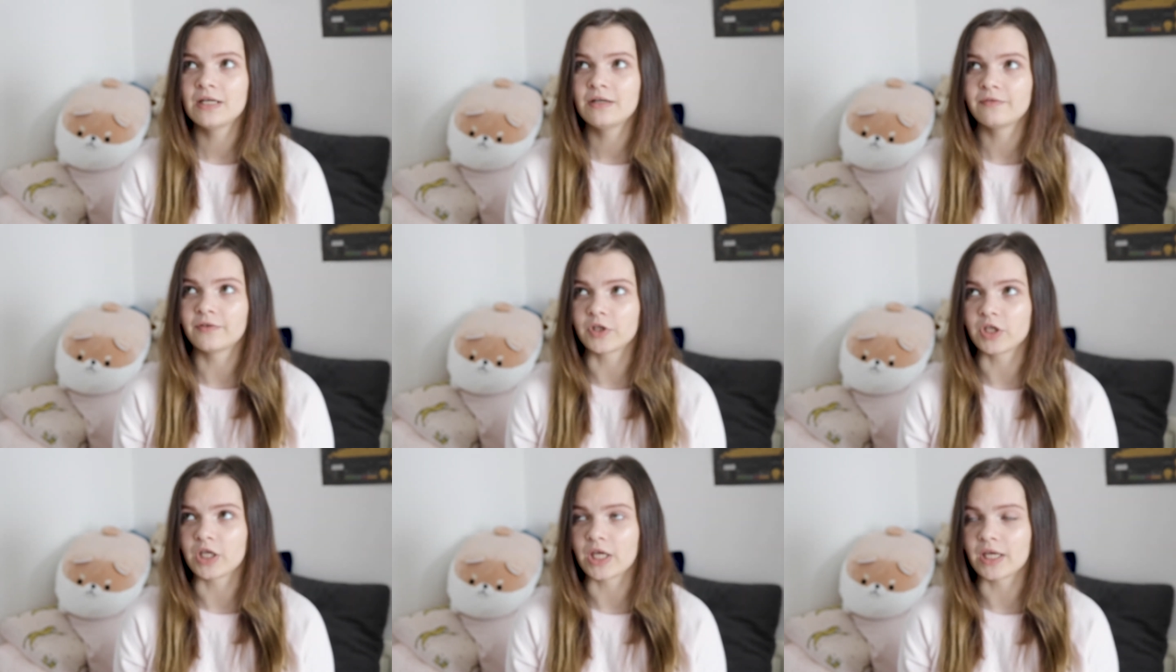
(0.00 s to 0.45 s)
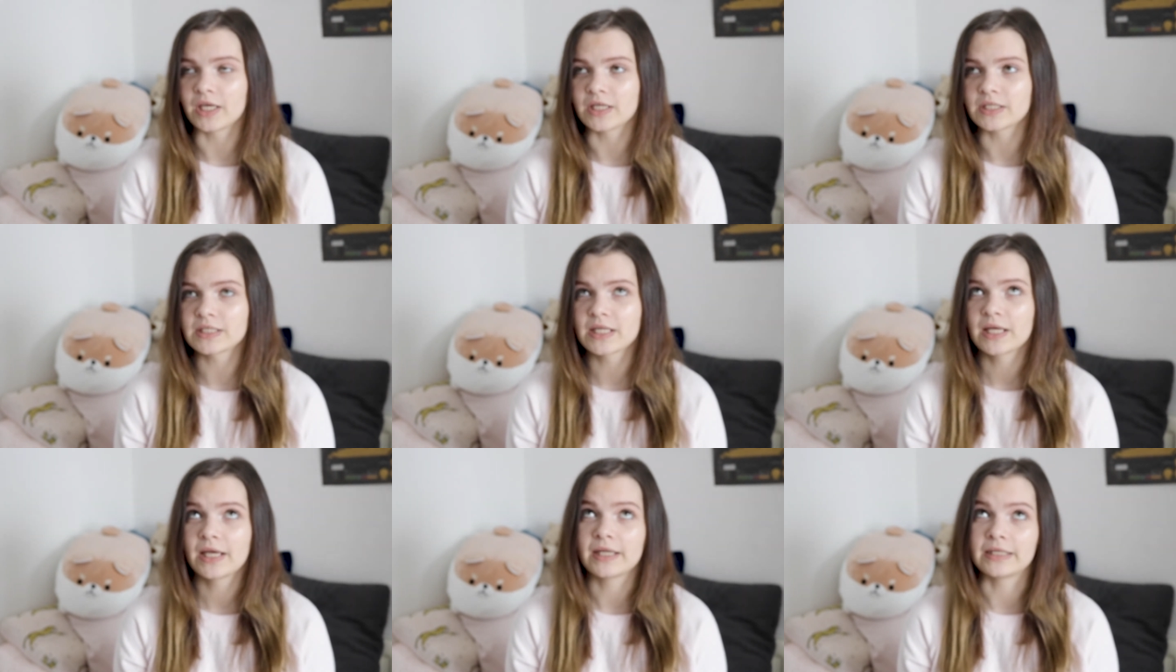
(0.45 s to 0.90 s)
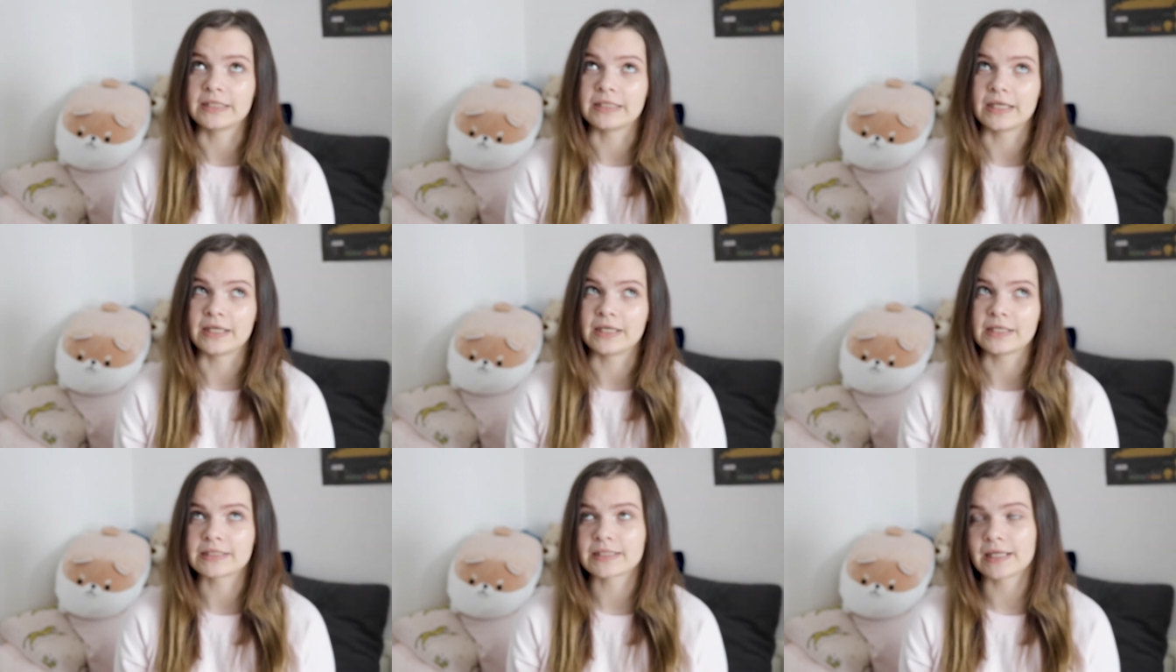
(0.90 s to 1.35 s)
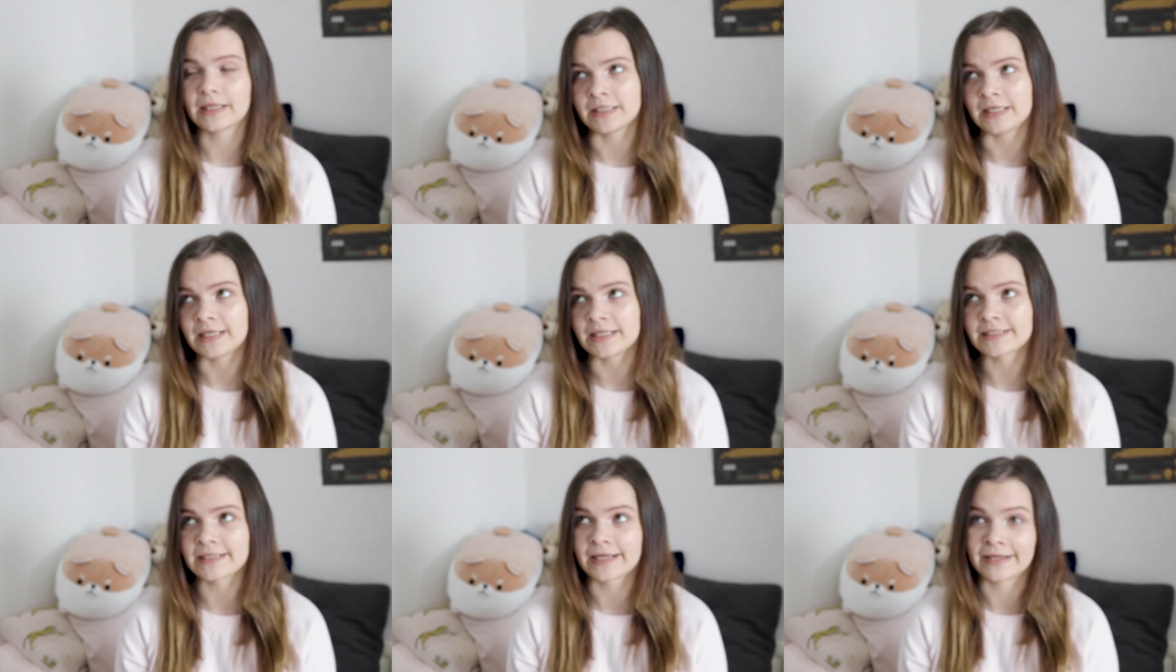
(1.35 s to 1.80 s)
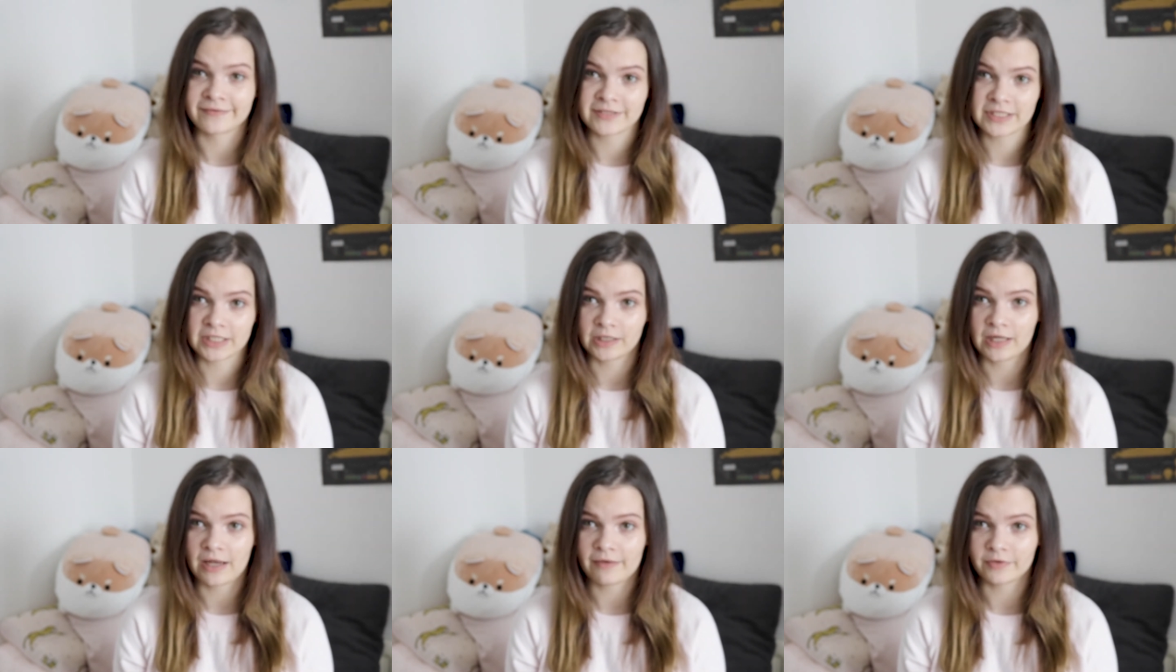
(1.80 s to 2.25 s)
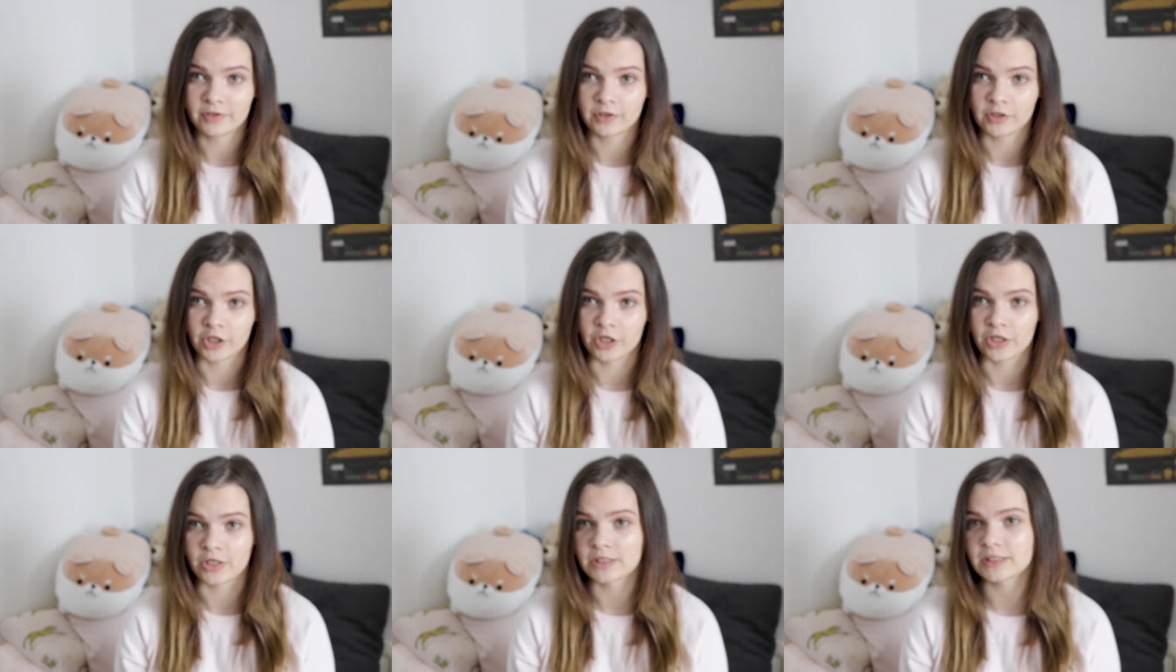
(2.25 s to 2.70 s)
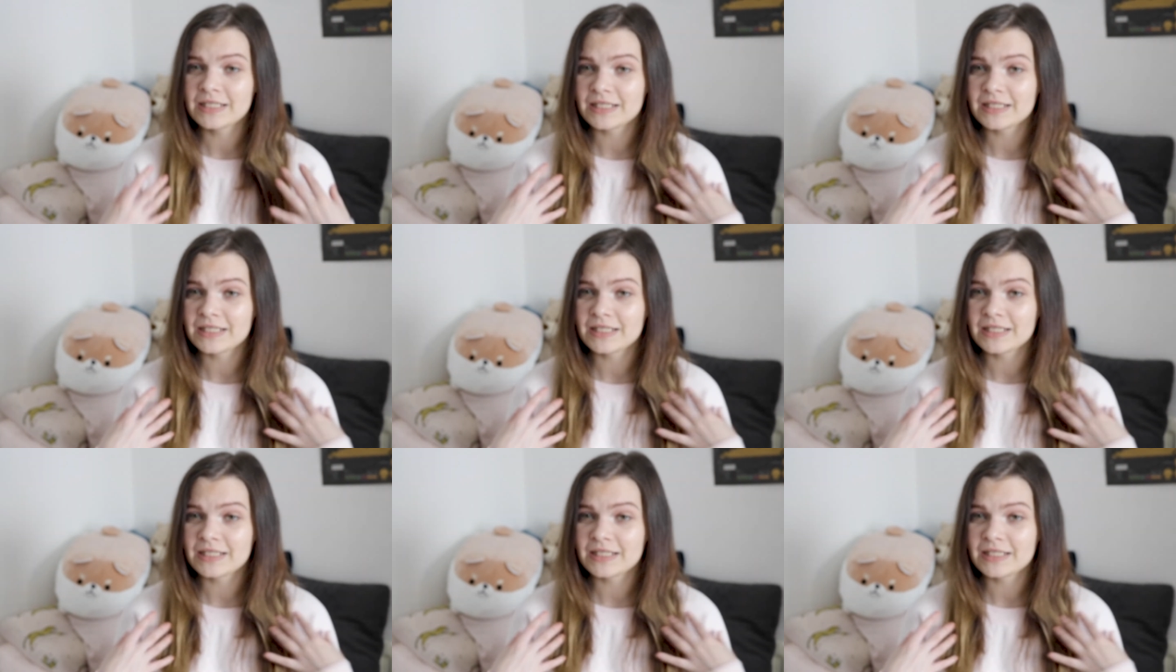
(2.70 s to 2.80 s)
for years and years and years and I still haven't learned.